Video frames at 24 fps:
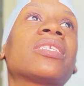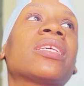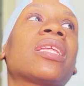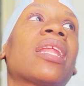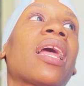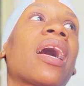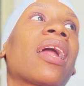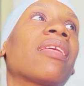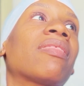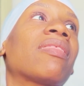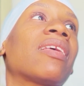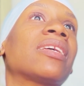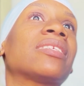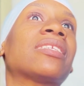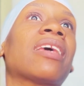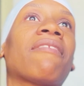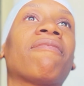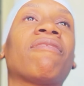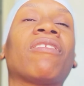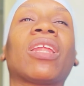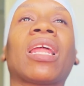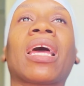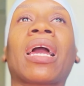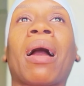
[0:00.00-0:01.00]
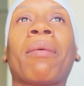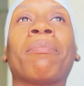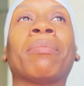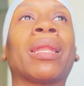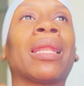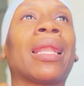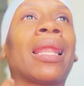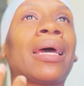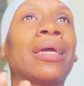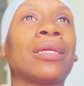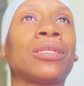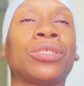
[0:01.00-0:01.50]
a lot of things I feel like I'm
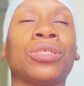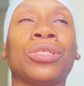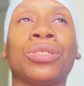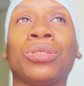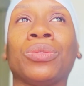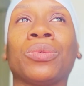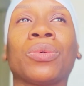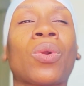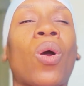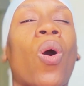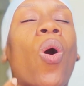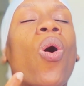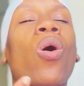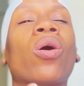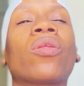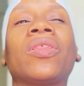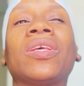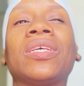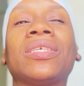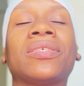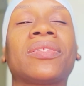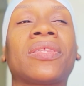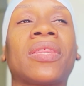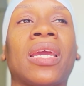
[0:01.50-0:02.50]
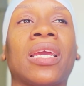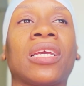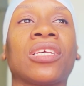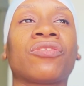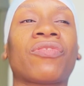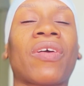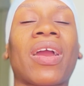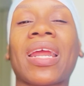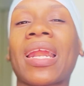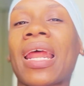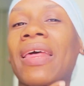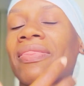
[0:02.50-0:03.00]
led to do and all these things,
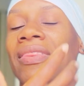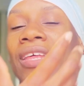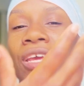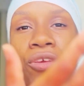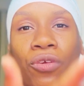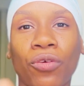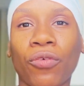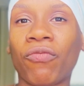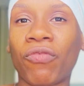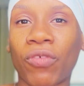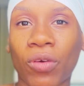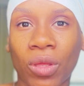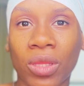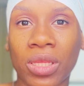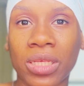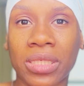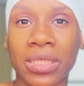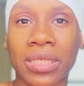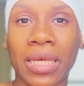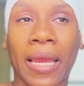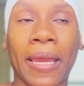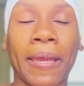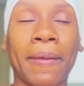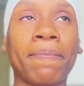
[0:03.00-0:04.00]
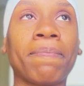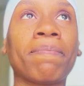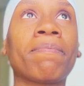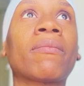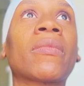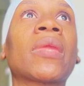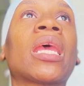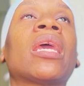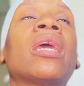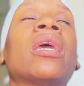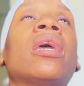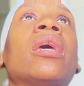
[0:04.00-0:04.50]
right? And I think you feel the same.
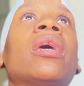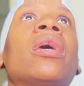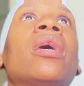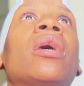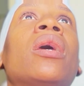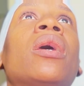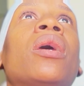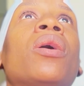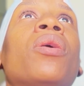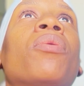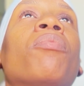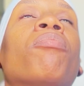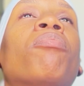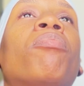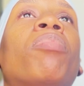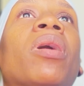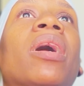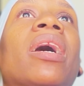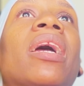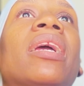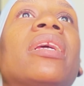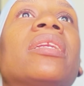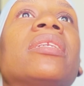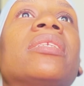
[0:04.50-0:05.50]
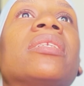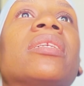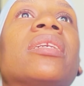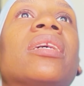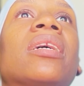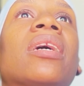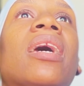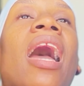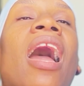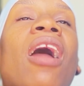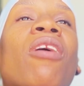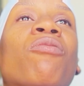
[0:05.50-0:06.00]
But
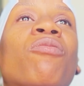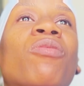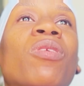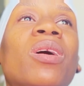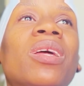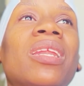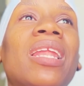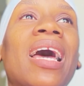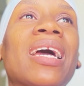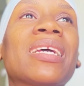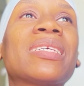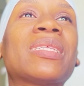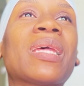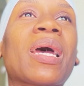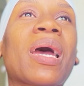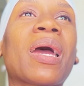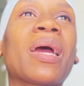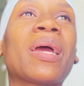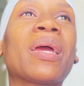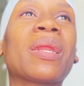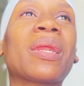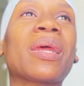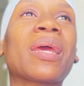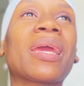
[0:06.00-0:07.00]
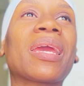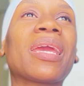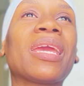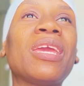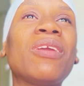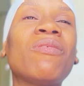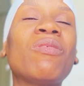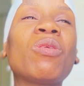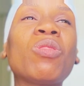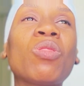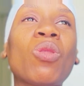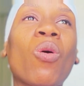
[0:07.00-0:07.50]
I realized that
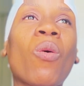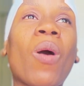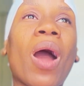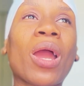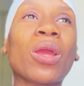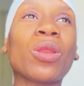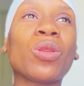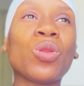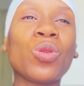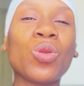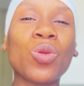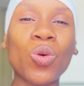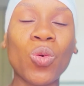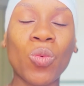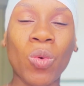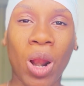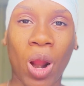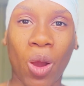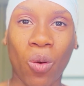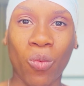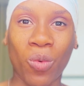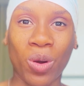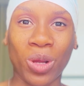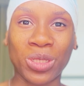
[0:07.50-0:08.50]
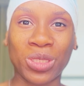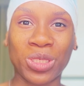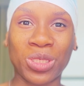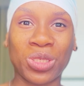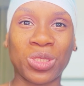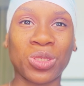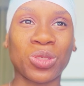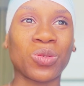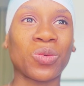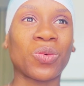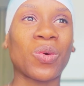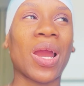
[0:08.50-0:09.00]
even though I knew what I wanted to
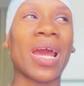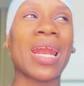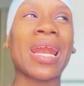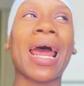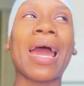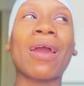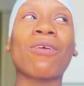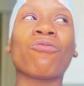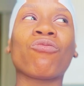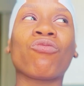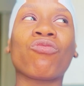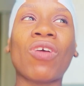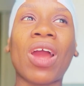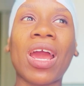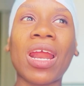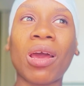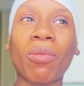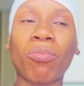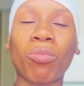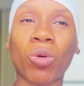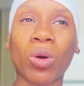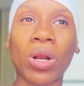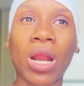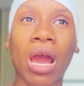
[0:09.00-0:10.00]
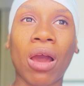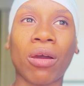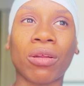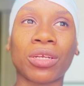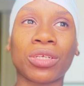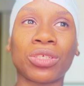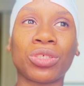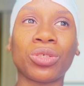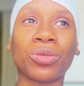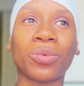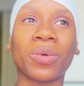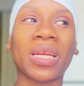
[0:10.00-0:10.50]
do and I read up on how to
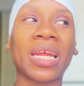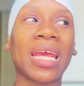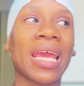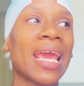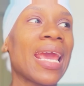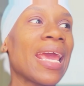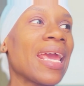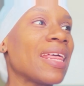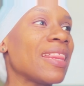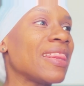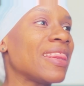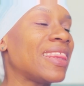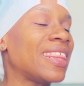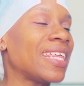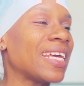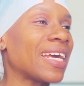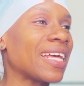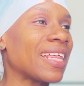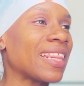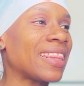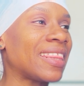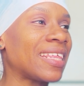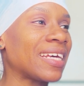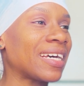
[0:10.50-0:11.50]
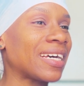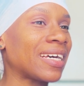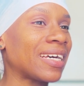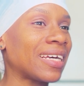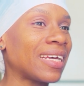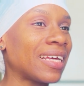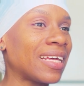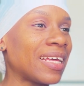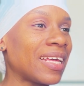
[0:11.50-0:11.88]
do it, the